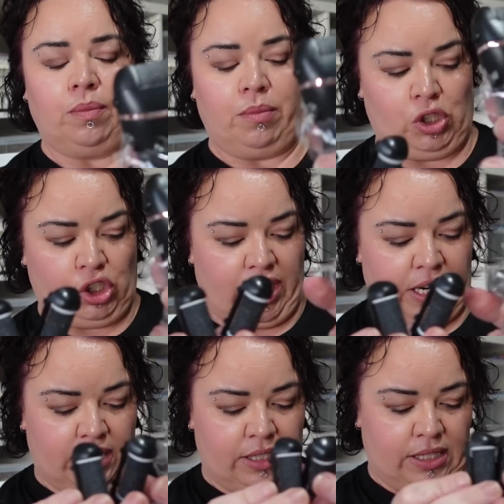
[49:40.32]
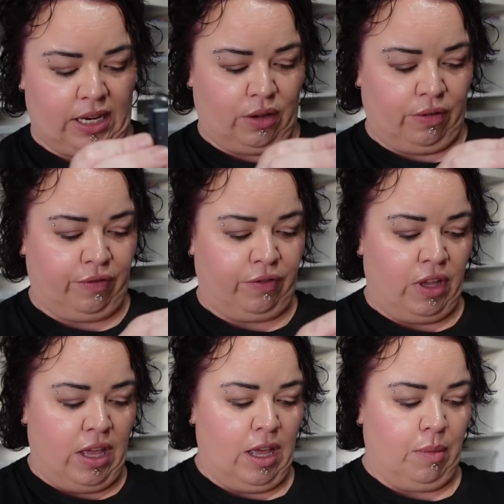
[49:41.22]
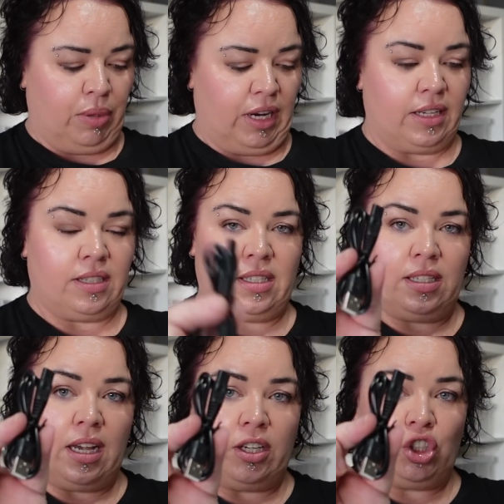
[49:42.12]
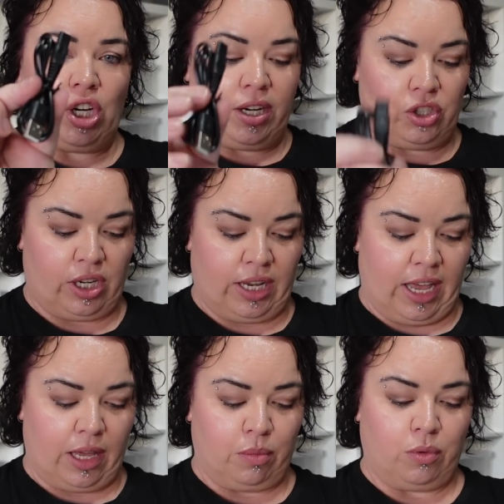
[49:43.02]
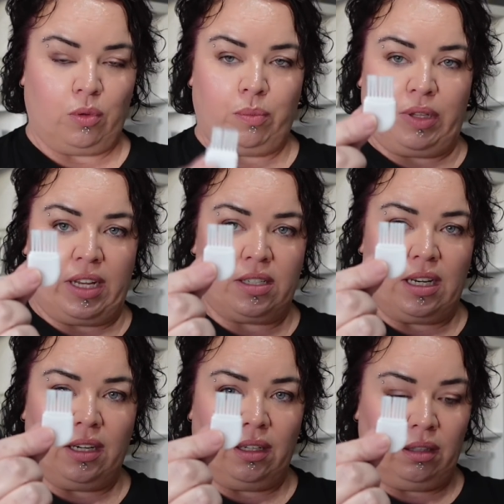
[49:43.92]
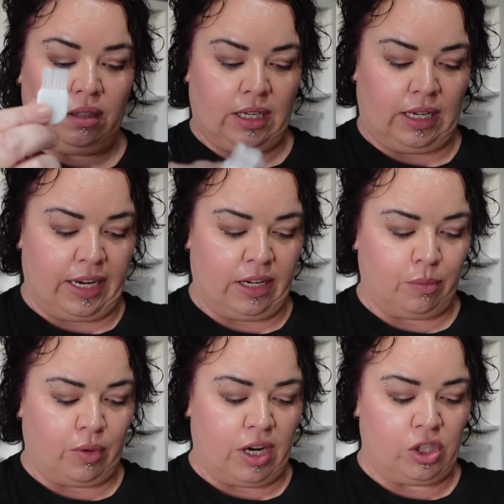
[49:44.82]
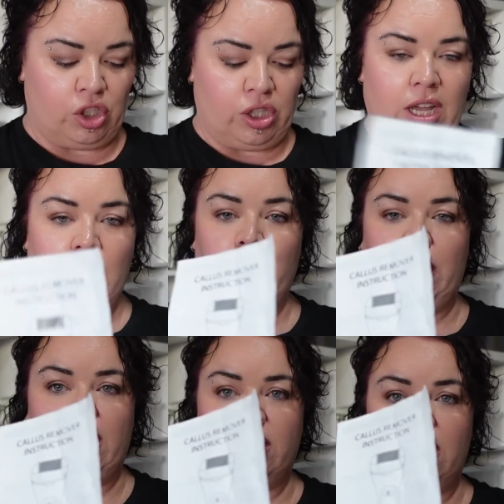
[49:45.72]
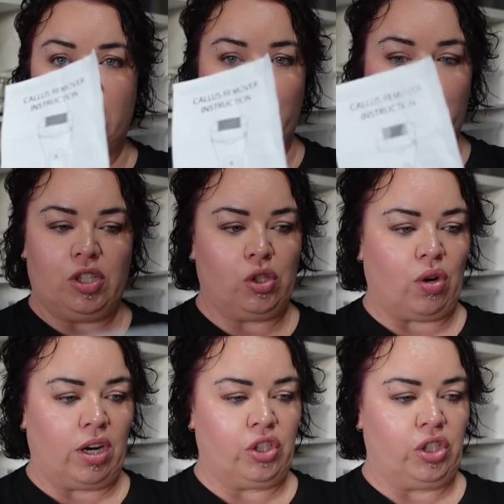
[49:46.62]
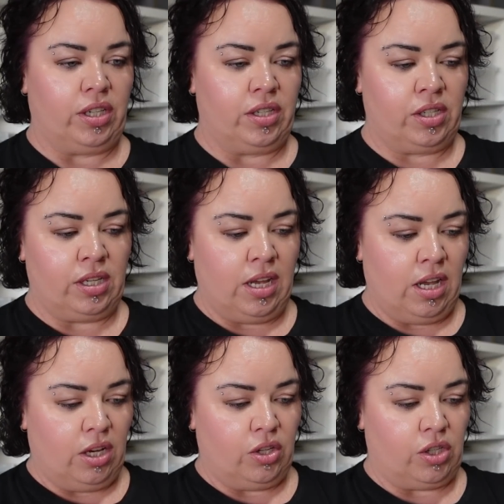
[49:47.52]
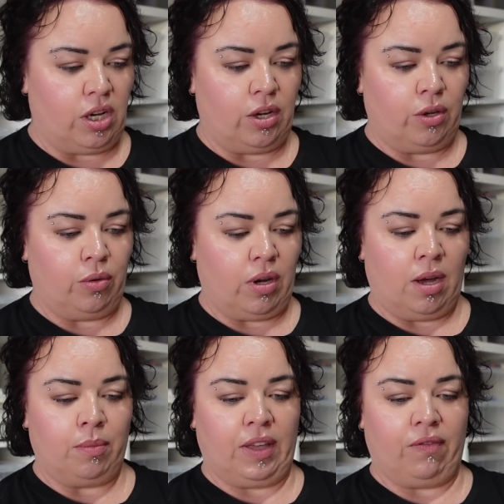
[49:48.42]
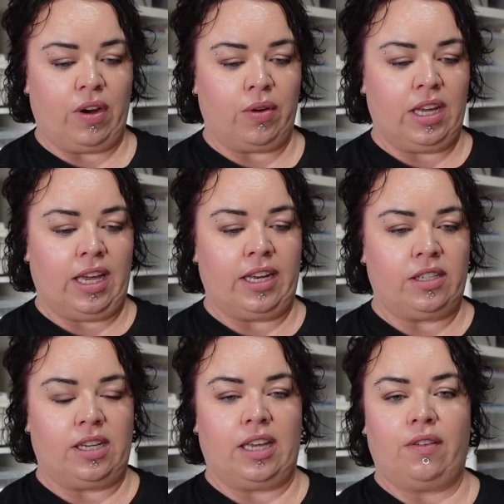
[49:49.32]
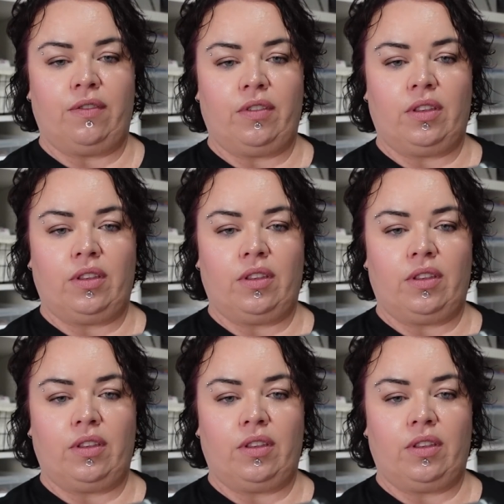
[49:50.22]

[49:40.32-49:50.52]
machine itself, plus a charging cable, plus a little cleaner brush, plus some instructions. So I'm very keen to give,